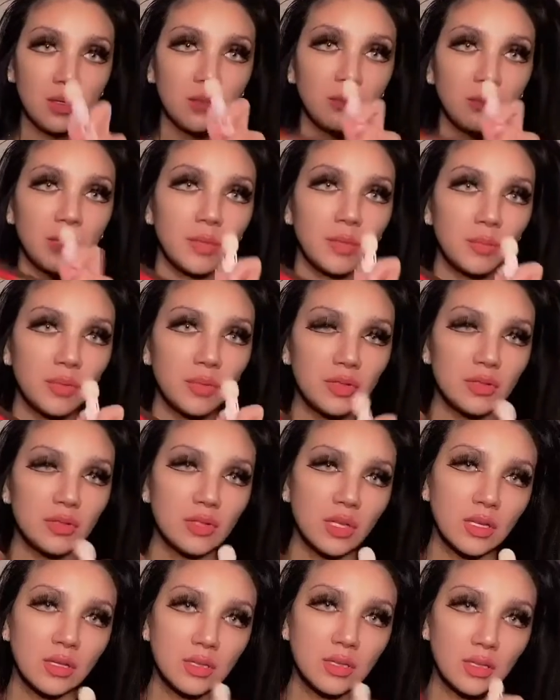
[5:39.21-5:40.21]
People
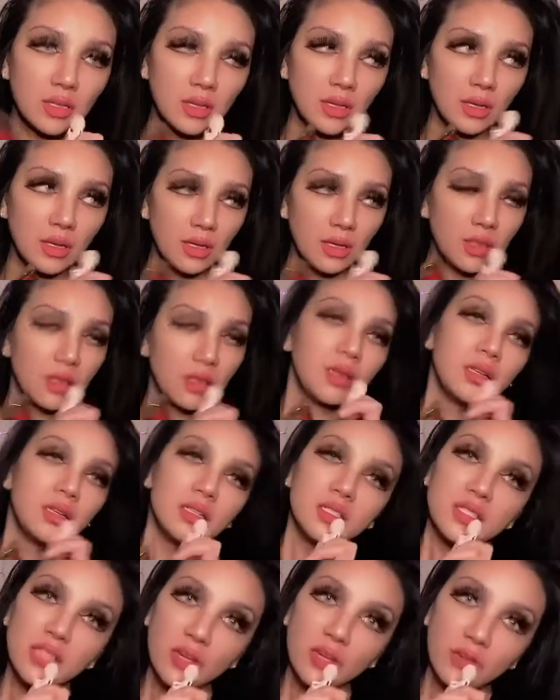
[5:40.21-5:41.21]

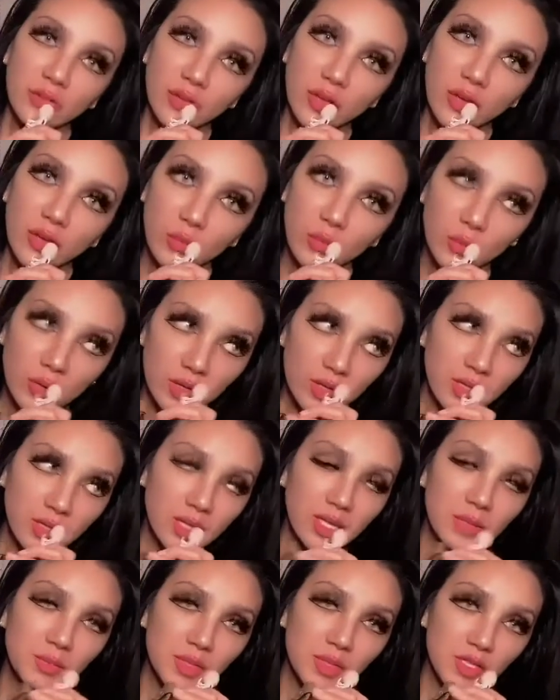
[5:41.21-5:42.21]
don't know what the
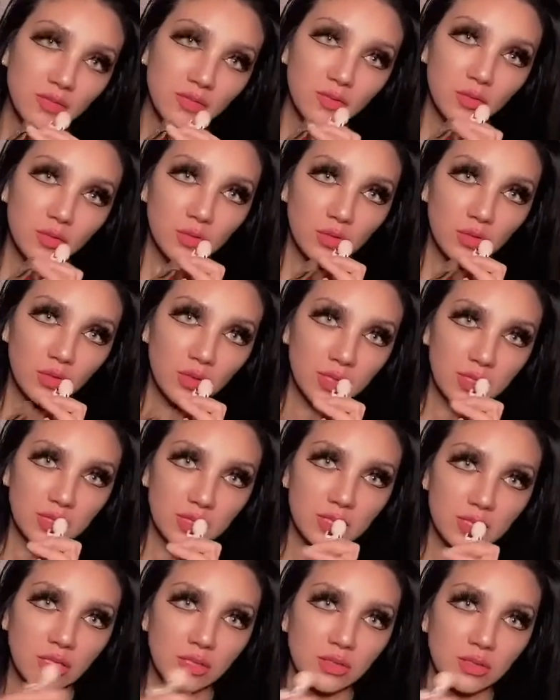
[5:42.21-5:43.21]
clips are for on these
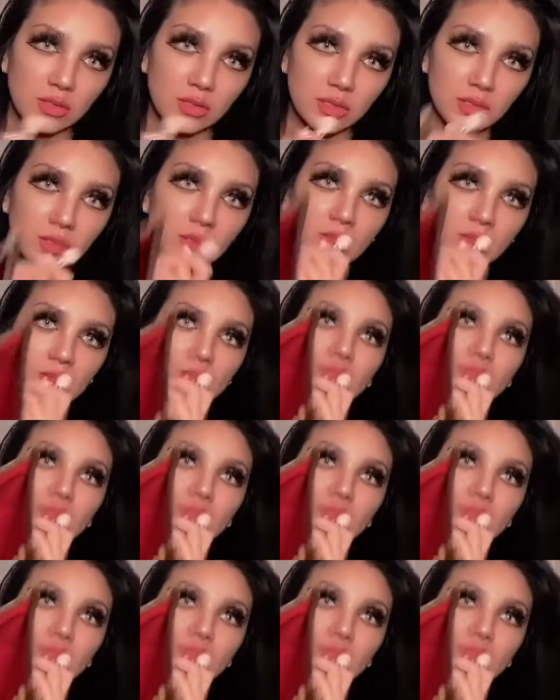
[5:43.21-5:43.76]
totes.